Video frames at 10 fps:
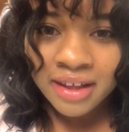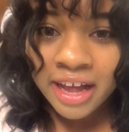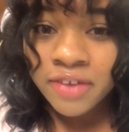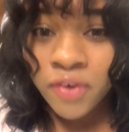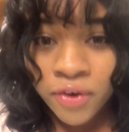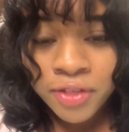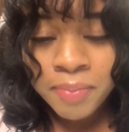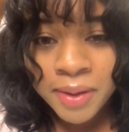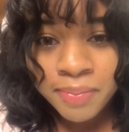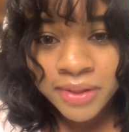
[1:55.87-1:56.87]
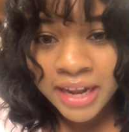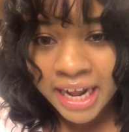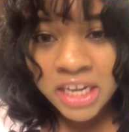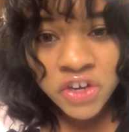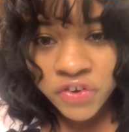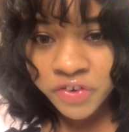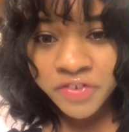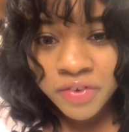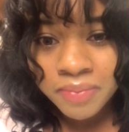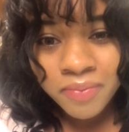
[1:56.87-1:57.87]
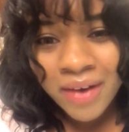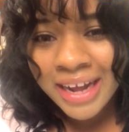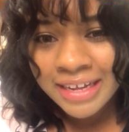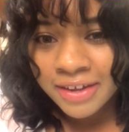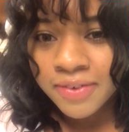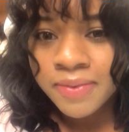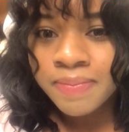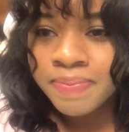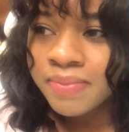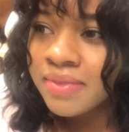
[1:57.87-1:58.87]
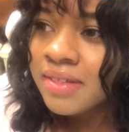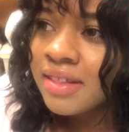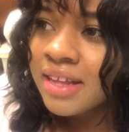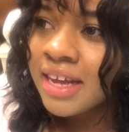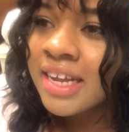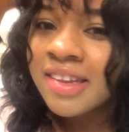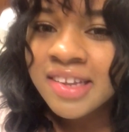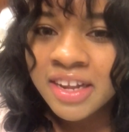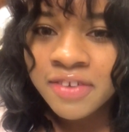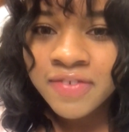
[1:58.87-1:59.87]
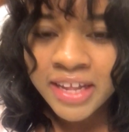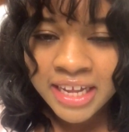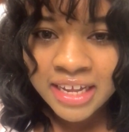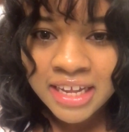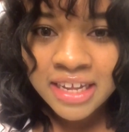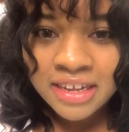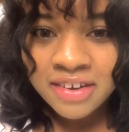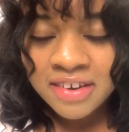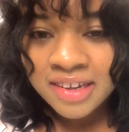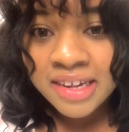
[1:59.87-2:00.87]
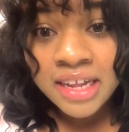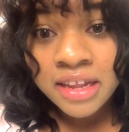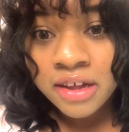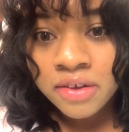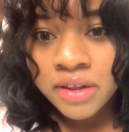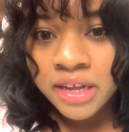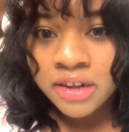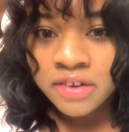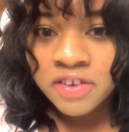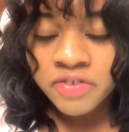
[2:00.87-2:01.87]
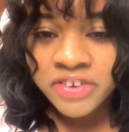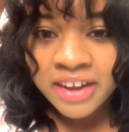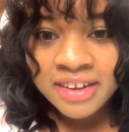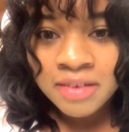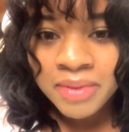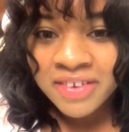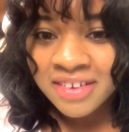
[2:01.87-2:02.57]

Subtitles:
out of all the people that I can choose from? Why you? And instead of like just saying like, oh, like, you know, she rejected me,